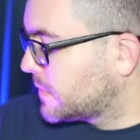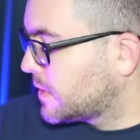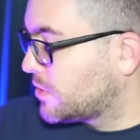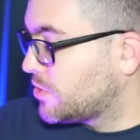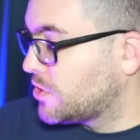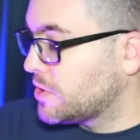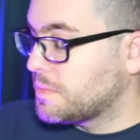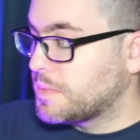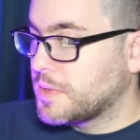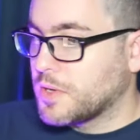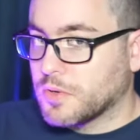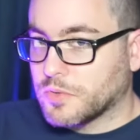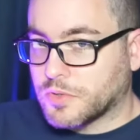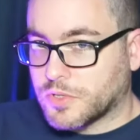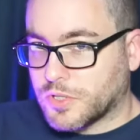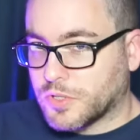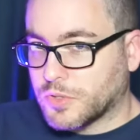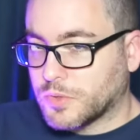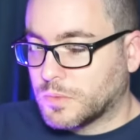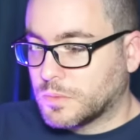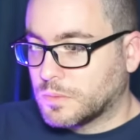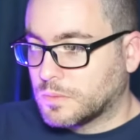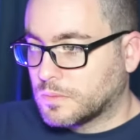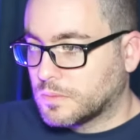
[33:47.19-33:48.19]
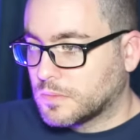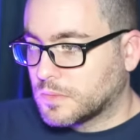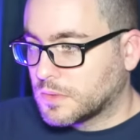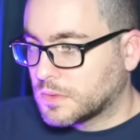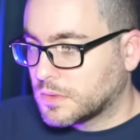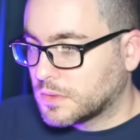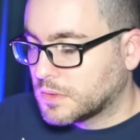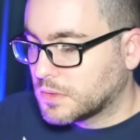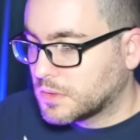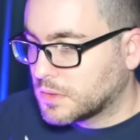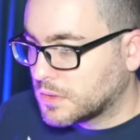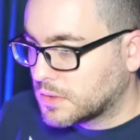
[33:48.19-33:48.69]
GP02.
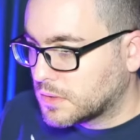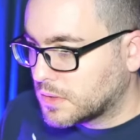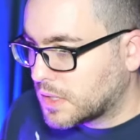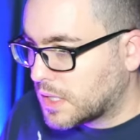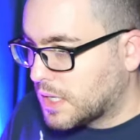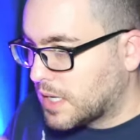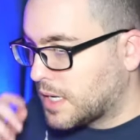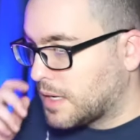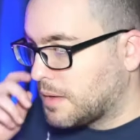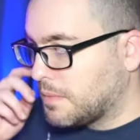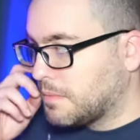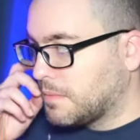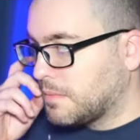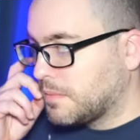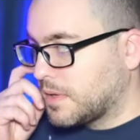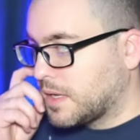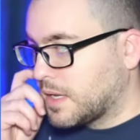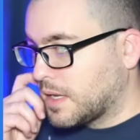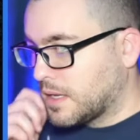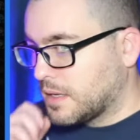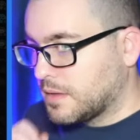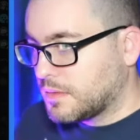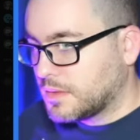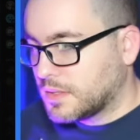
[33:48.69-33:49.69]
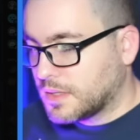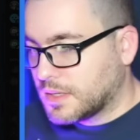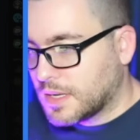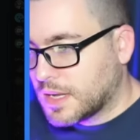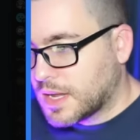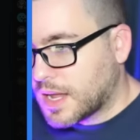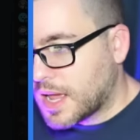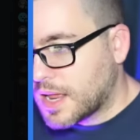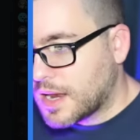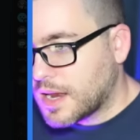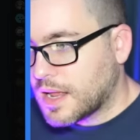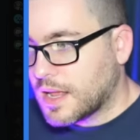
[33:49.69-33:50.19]
Um, yeah, and
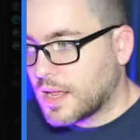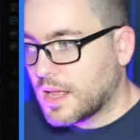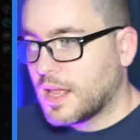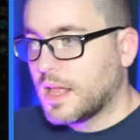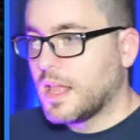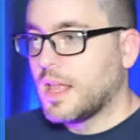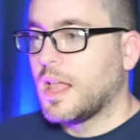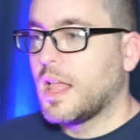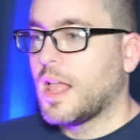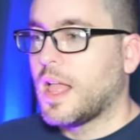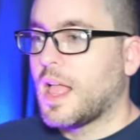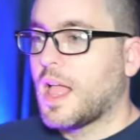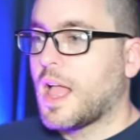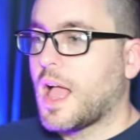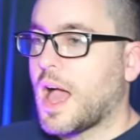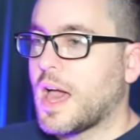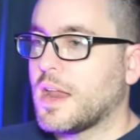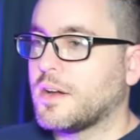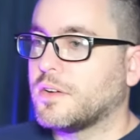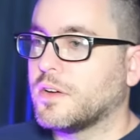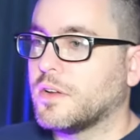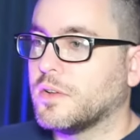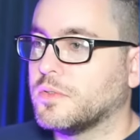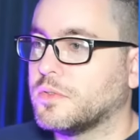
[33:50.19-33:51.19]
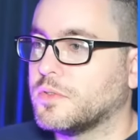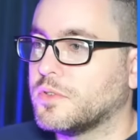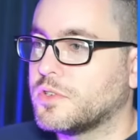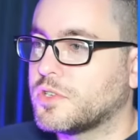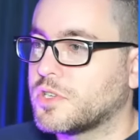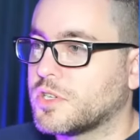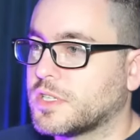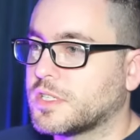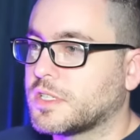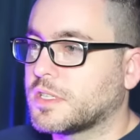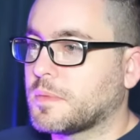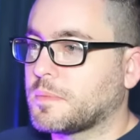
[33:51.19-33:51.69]
I, I don't know. There's
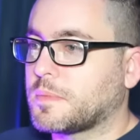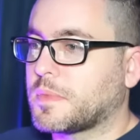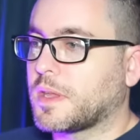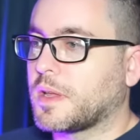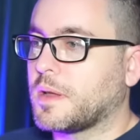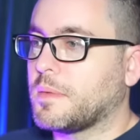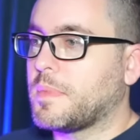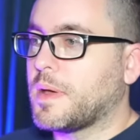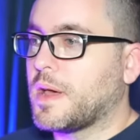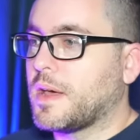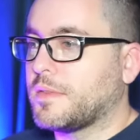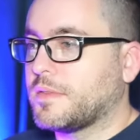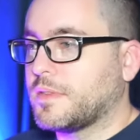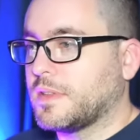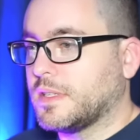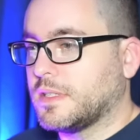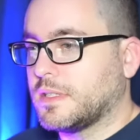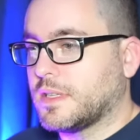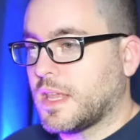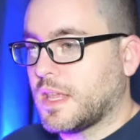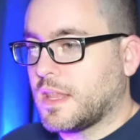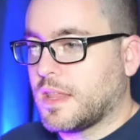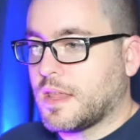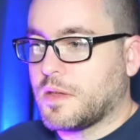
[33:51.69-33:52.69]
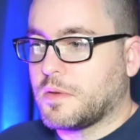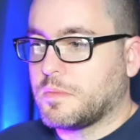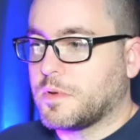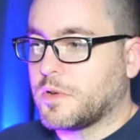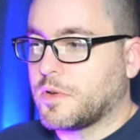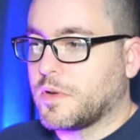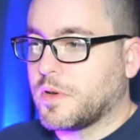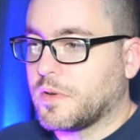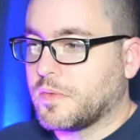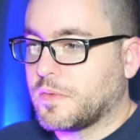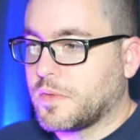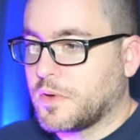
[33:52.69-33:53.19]
just something about these that that would be
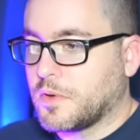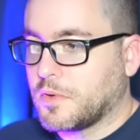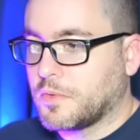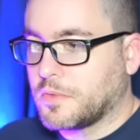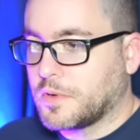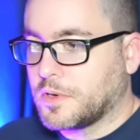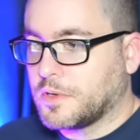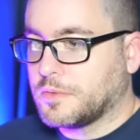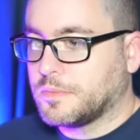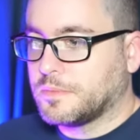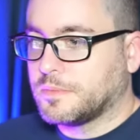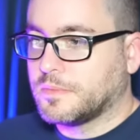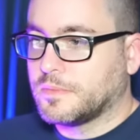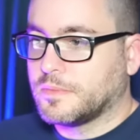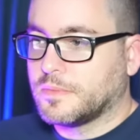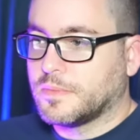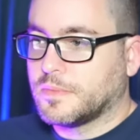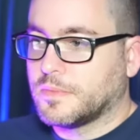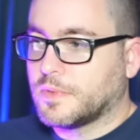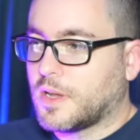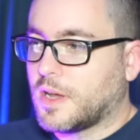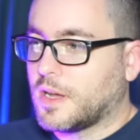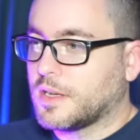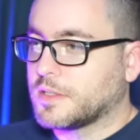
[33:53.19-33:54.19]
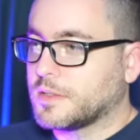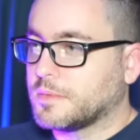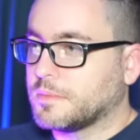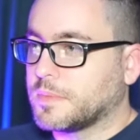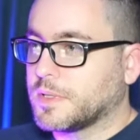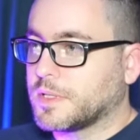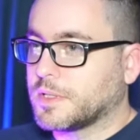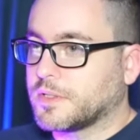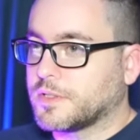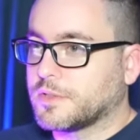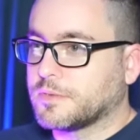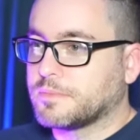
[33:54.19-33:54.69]
great if they were real. Awesome
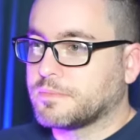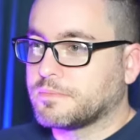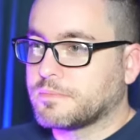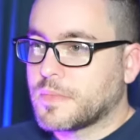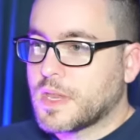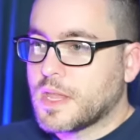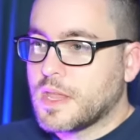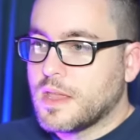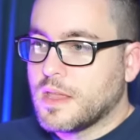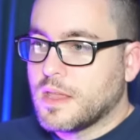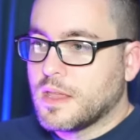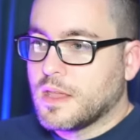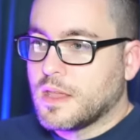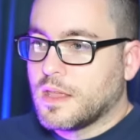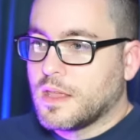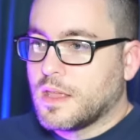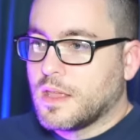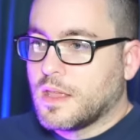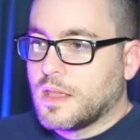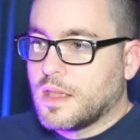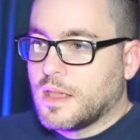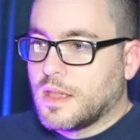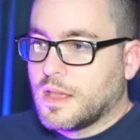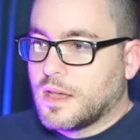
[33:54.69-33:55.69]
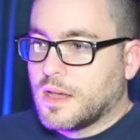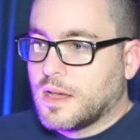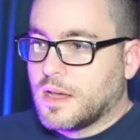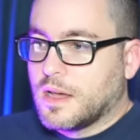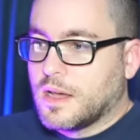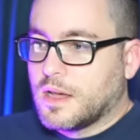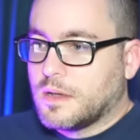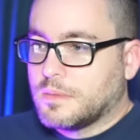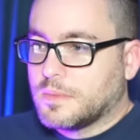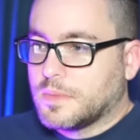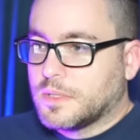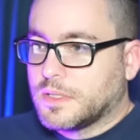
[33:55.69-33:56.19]
picture.
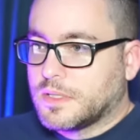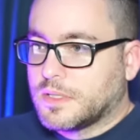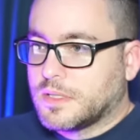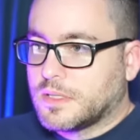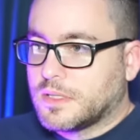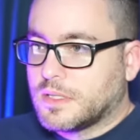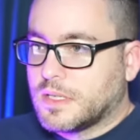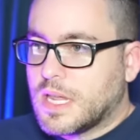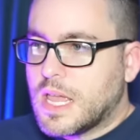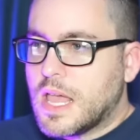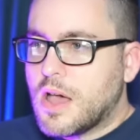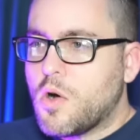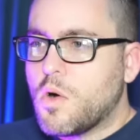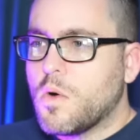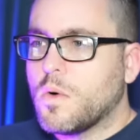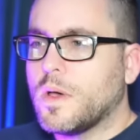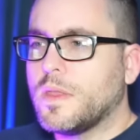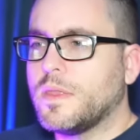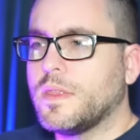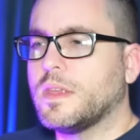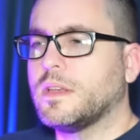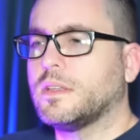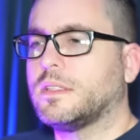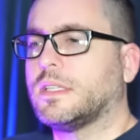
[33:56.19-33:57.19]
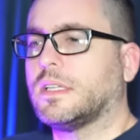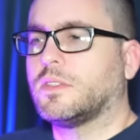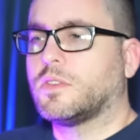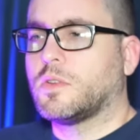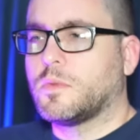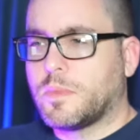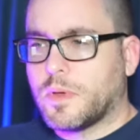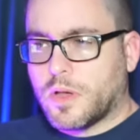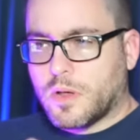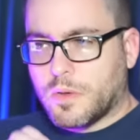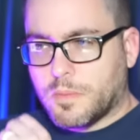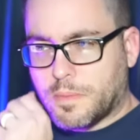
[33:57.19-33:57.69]
Um, let's see. Oh, and then Santo
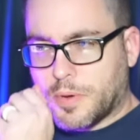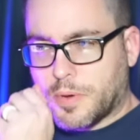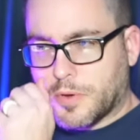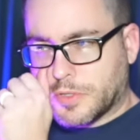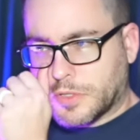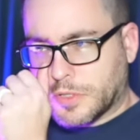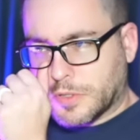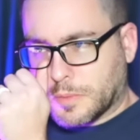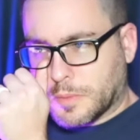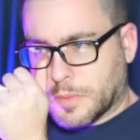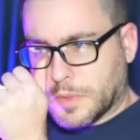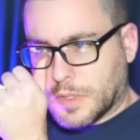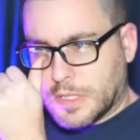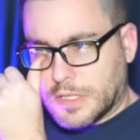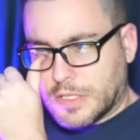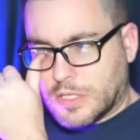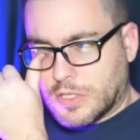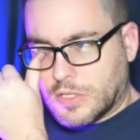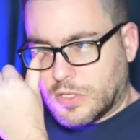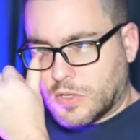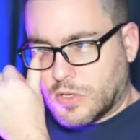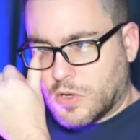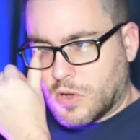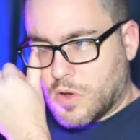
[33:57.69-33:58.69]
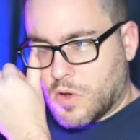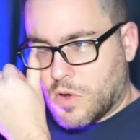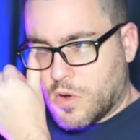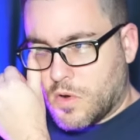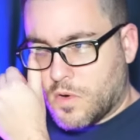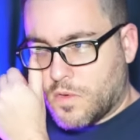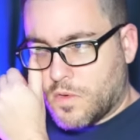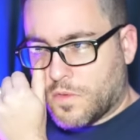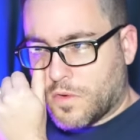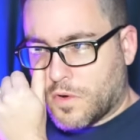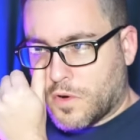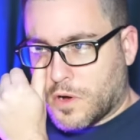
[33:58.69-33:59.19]
Bell posted something. This is
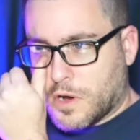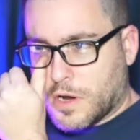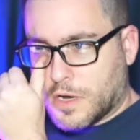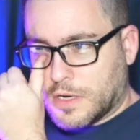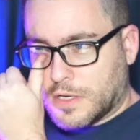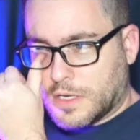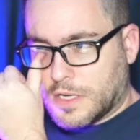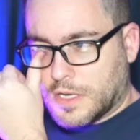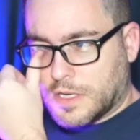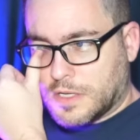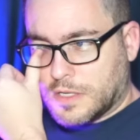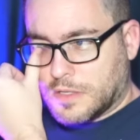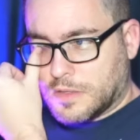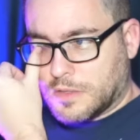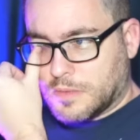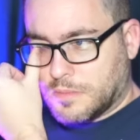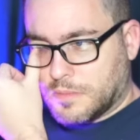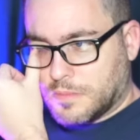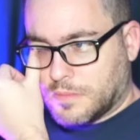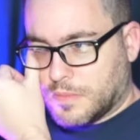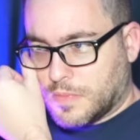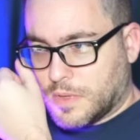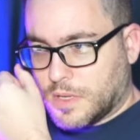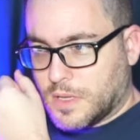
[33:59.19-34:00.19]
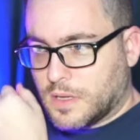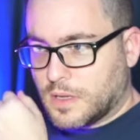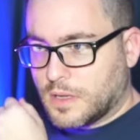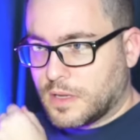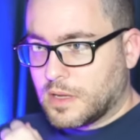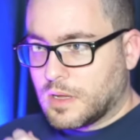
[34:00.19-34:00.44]
over on Gundam.